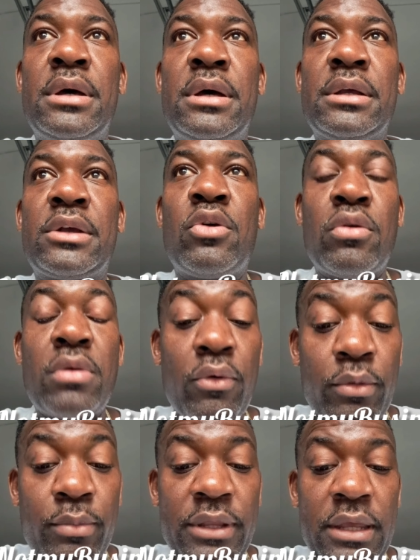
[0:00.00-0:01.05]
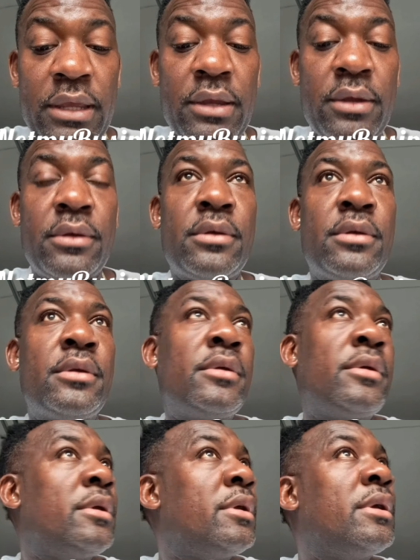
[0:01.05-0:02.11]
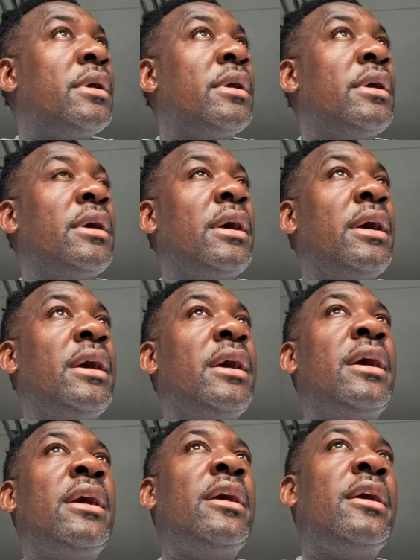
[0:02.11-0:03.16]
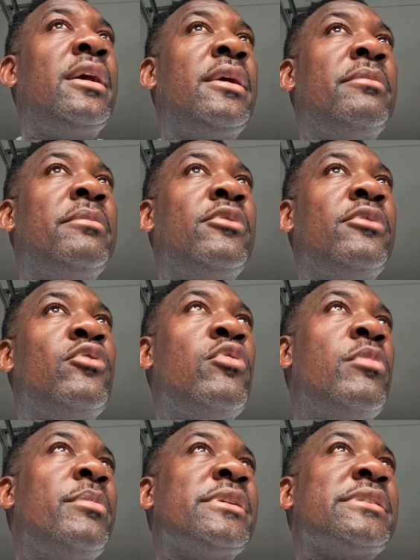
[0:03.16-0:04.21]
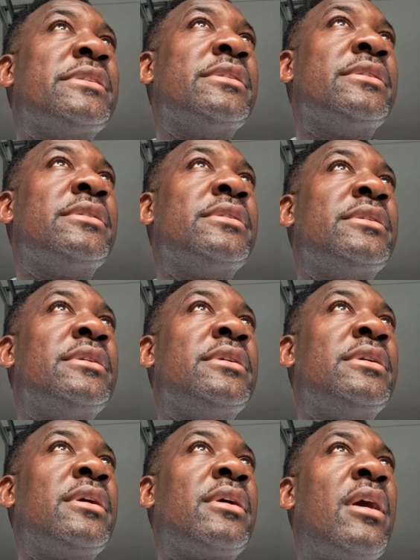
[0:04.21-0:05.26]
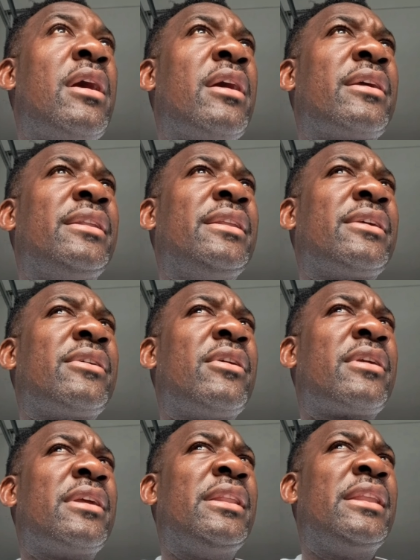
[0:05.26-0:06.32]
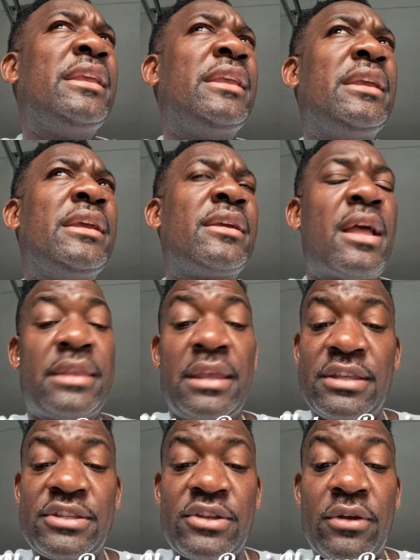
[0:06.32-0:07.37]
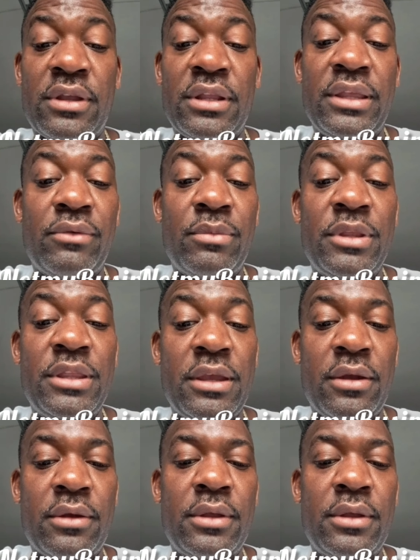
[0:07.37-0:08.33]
Cora will be there, who am I missing? Kirkley, I think it's Kirkley will be there.